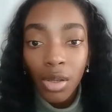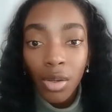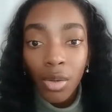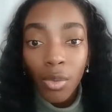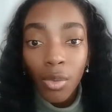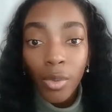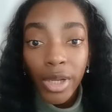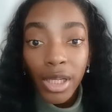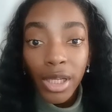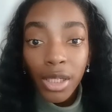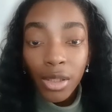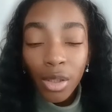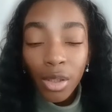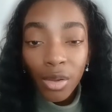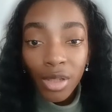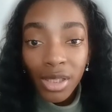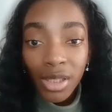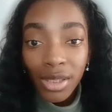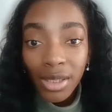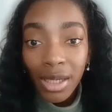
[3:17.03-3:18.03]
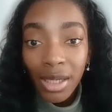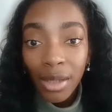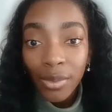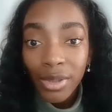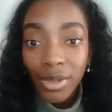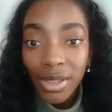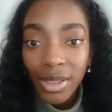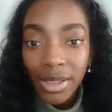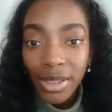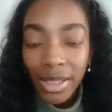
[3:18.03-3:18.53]
When he noticed that I
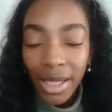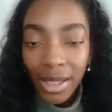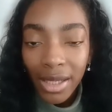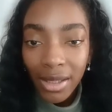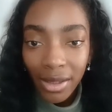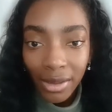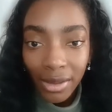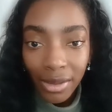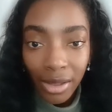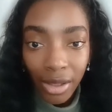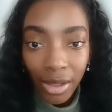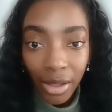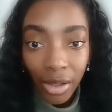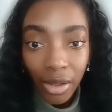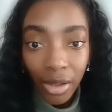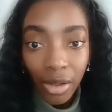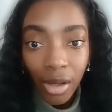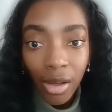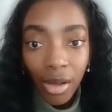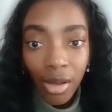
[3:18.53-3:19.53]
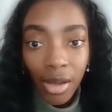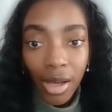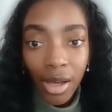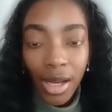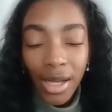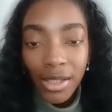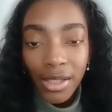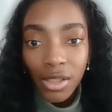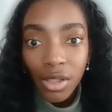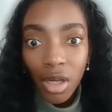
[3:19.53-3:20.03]
was standing there,
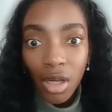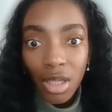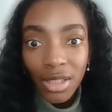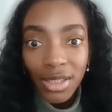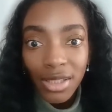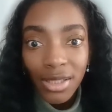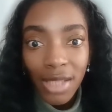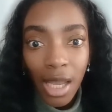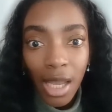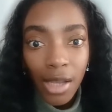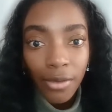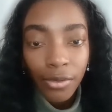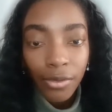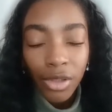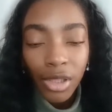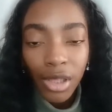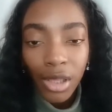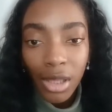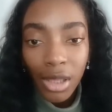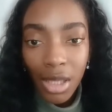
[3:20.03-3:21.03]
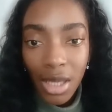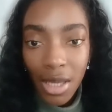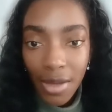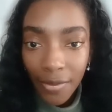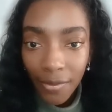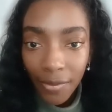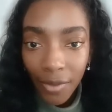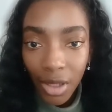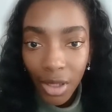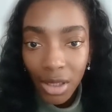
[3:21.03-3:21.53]
I saw a sigh of
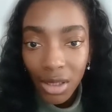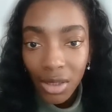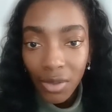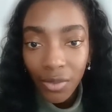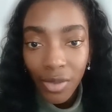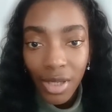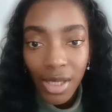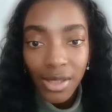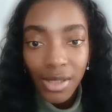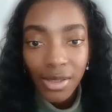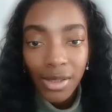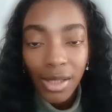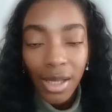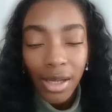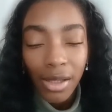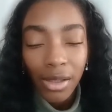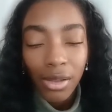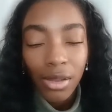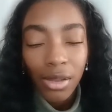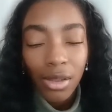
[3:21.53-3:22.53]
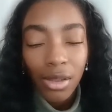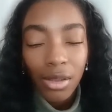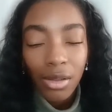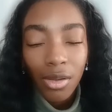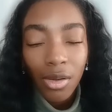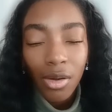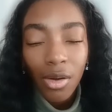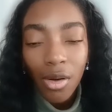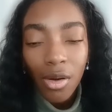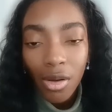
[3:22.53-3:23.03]
relief on his face, like,
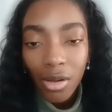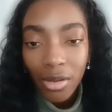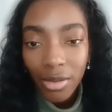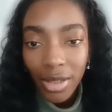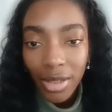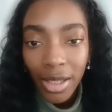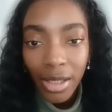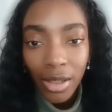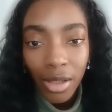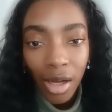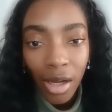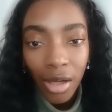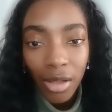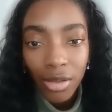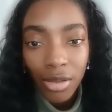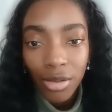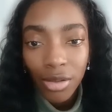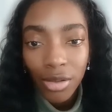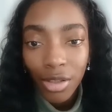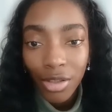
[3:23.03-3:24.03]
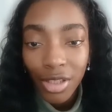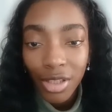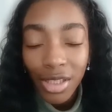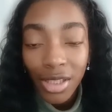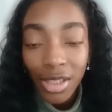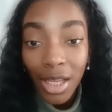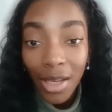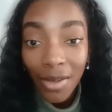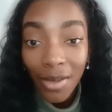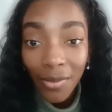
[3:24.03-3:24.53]
oh, thank God you're
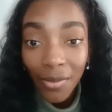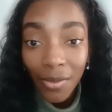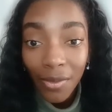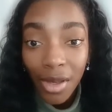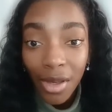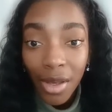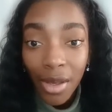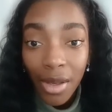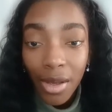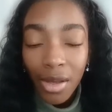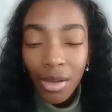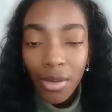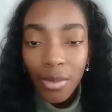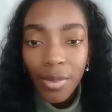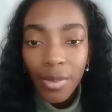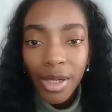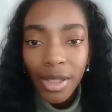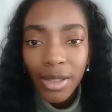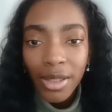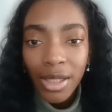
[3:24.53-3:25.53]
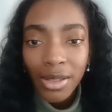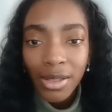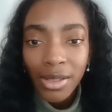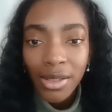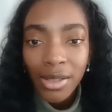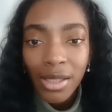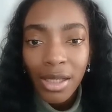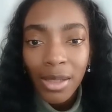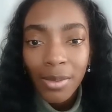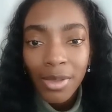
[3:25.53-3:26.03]
safe. But at the
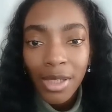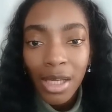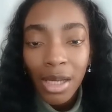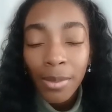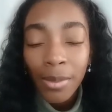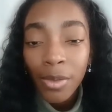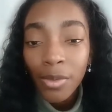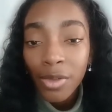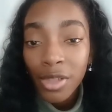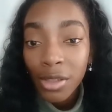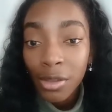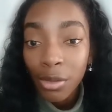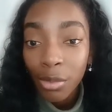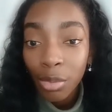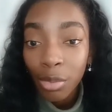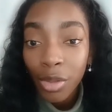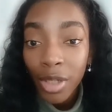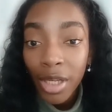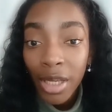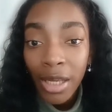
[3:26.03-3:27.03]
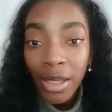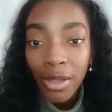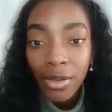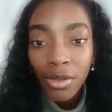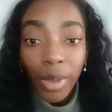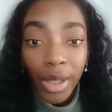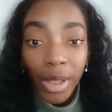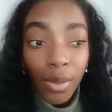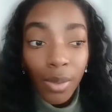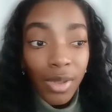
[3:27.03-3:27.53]
same time, he was still praying.
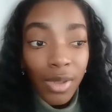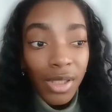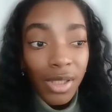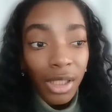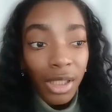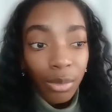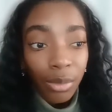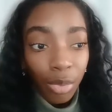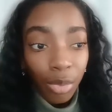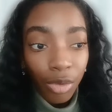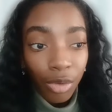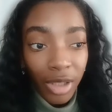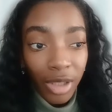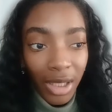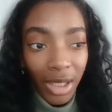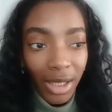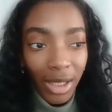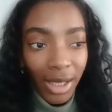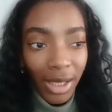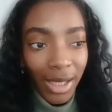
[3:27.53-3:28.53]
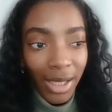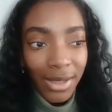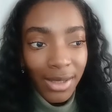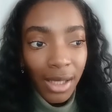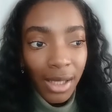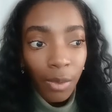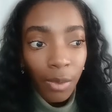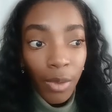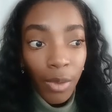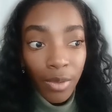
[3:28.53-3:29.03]
When he was done praying, I
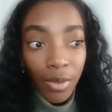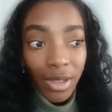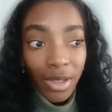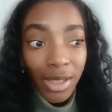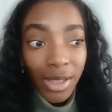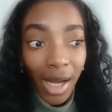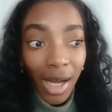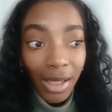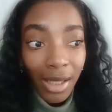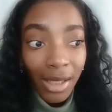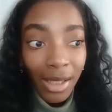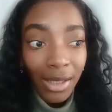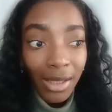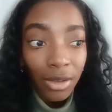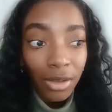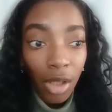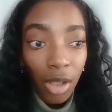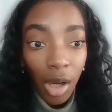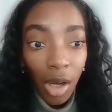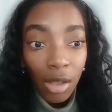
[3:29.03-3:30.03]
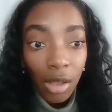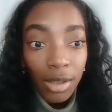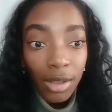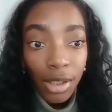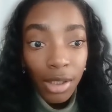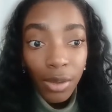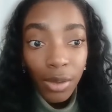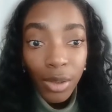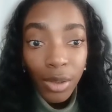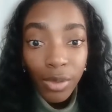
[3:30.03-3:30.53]
said, we were knocking and calling
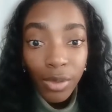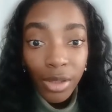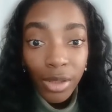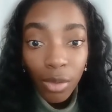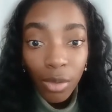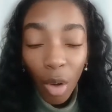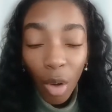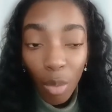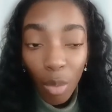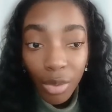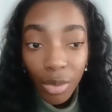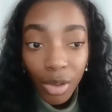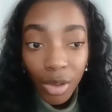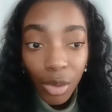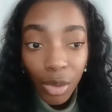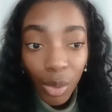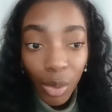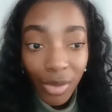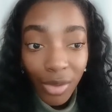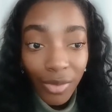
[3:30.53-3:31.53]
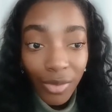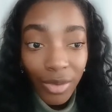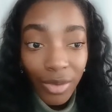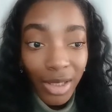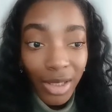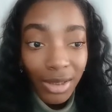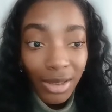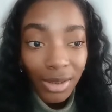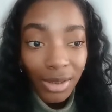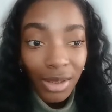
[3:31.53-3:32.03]
you and you didn't open the door for
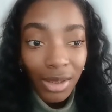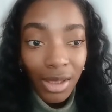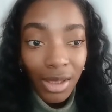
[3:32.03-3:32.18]
us.